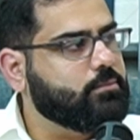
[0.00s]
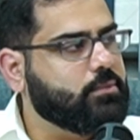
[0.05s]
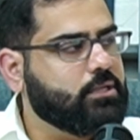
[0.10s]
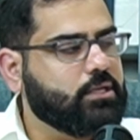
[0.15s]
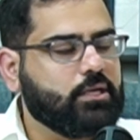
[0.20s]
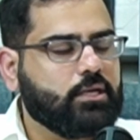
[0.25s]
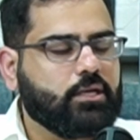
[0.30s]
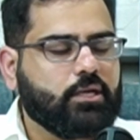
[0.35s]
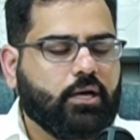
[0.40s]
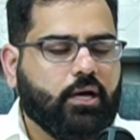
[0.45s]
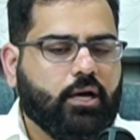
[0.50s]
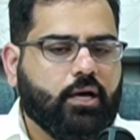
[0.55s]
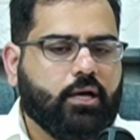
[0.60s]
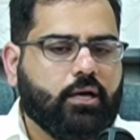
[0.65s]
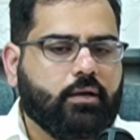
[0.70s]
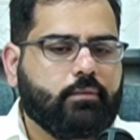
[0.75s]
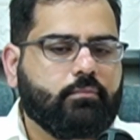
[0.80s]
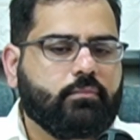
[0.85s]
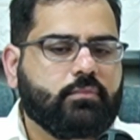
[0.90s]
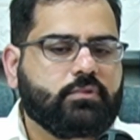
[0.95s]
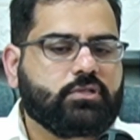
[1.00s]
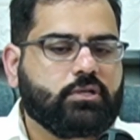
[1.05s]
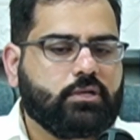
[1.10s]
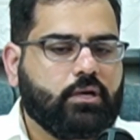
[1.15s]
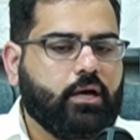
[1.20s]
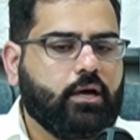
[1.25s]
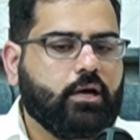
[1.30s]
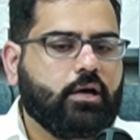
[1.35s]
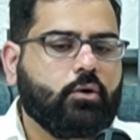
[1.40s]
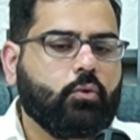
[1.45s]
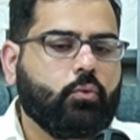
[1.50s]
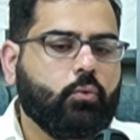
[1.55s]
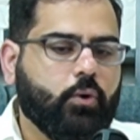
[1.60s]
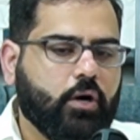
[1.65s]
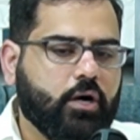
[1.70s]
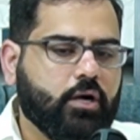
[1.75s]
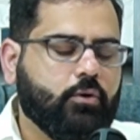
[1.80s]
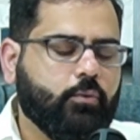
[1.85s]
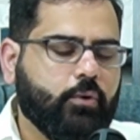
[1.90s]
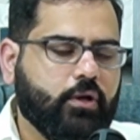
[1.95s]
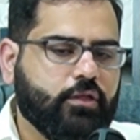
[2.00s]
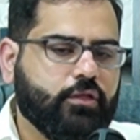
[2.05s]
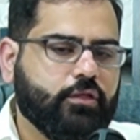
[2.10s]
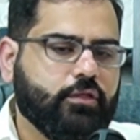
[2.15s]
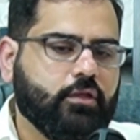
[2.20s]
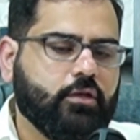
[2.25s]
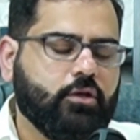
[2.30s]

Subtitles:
me, to work with,